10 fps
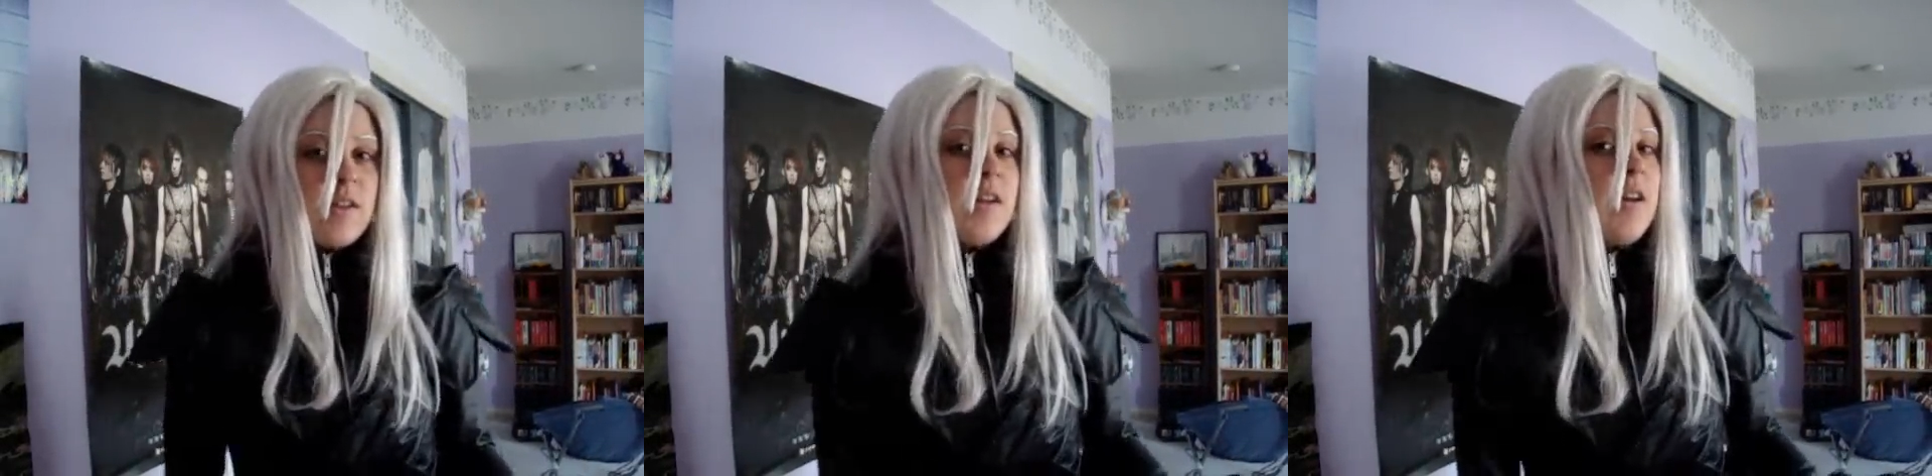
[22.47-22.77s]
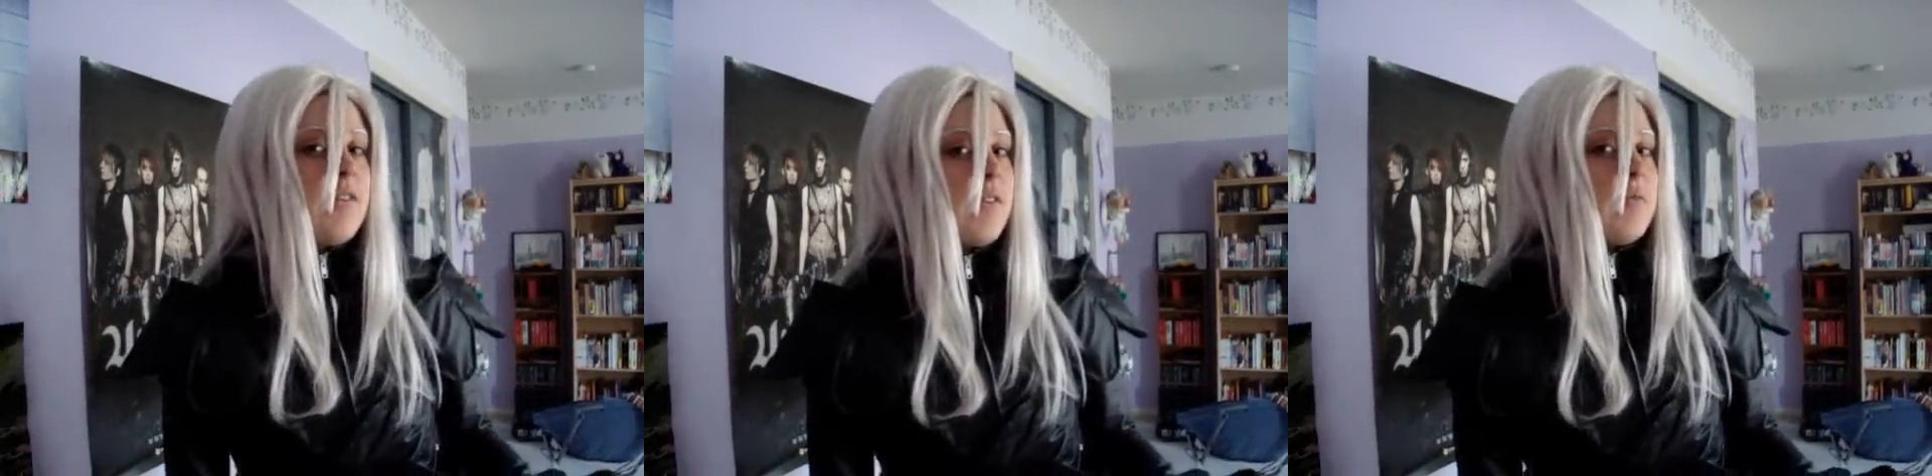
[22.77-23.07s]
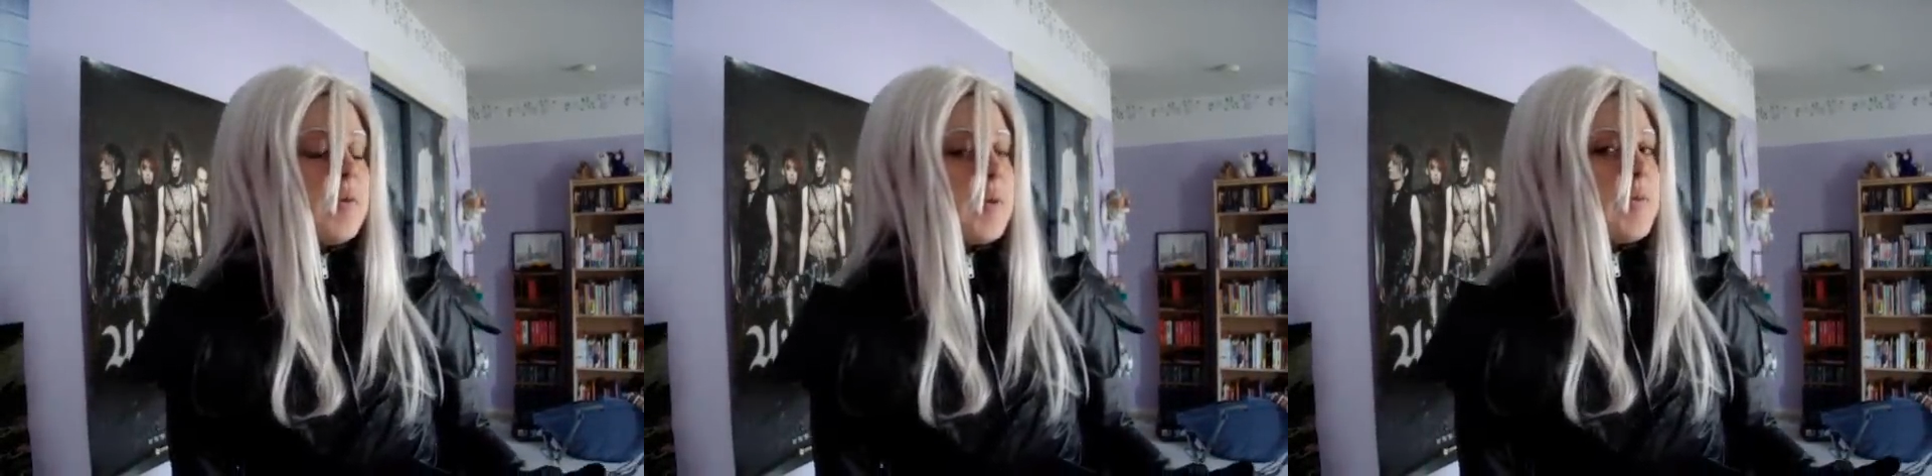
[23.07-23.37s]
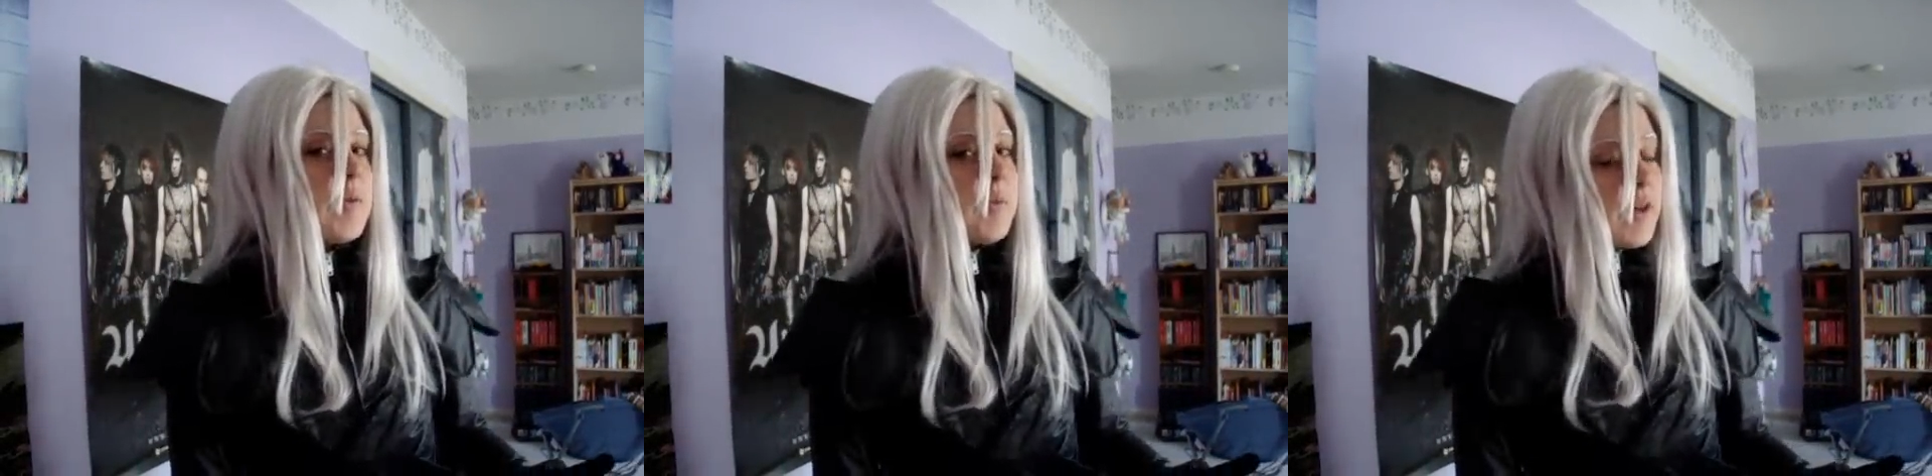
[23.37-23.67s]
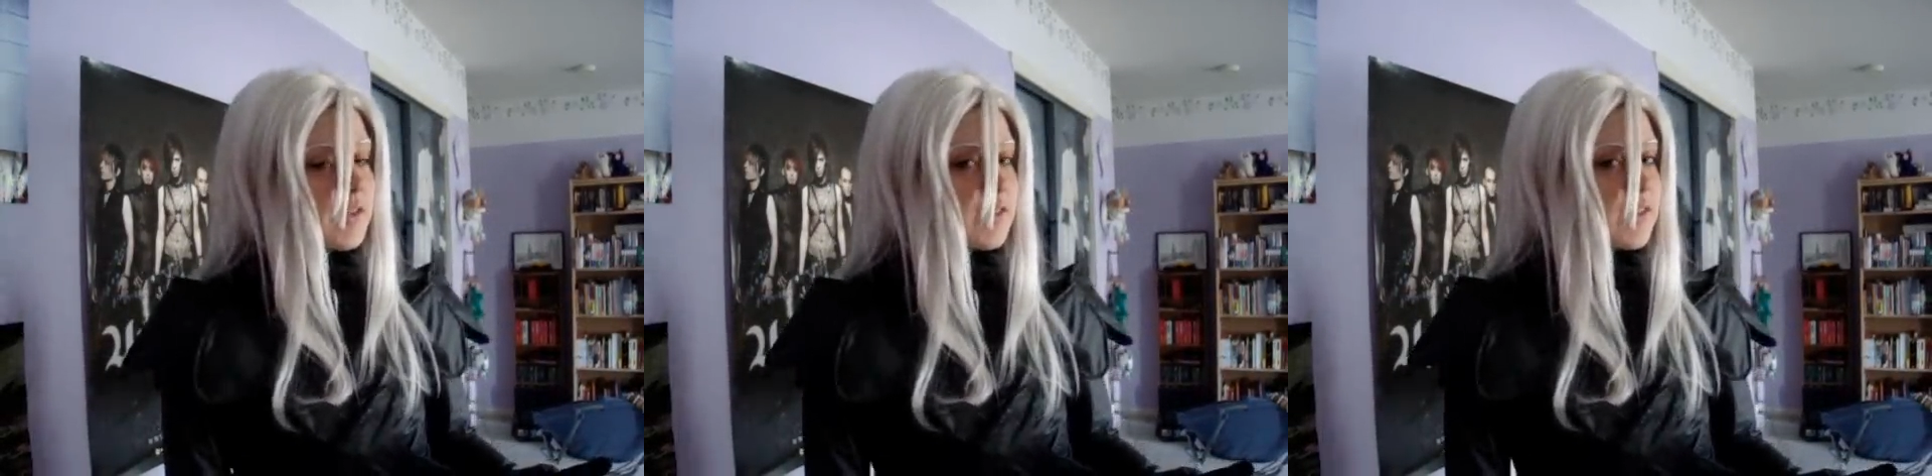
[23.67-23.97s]
If I've met people in
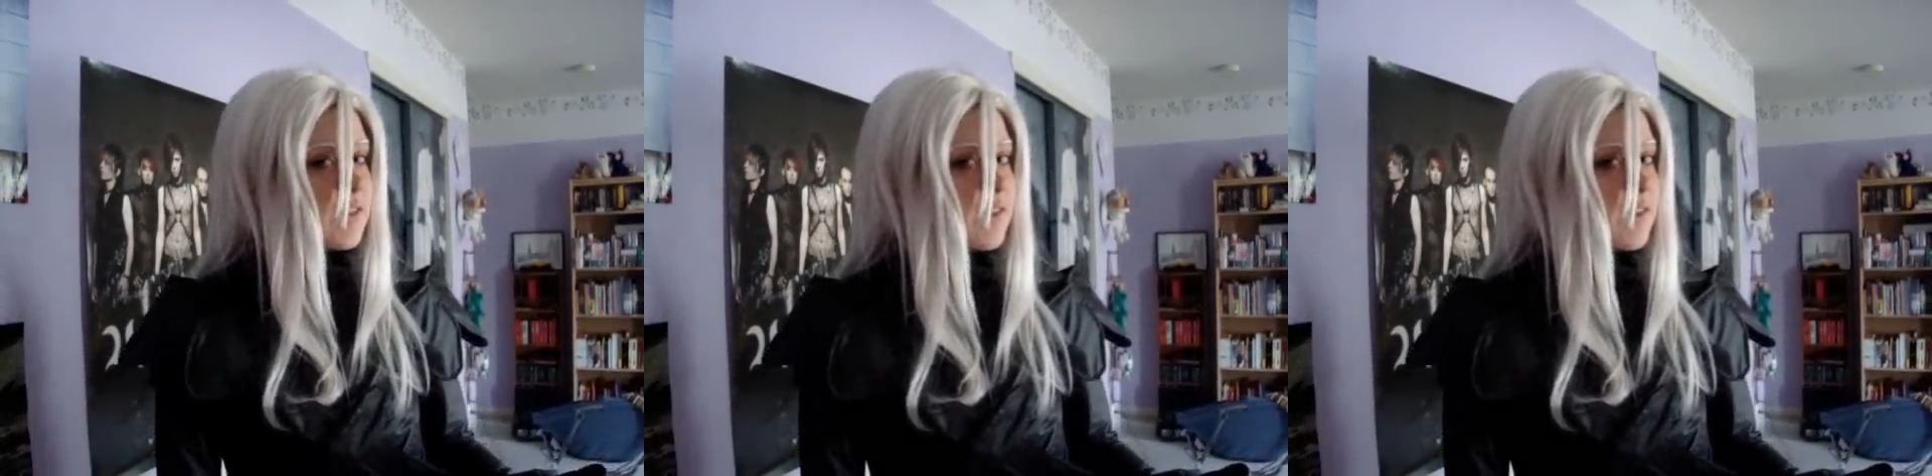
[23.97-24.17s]
person,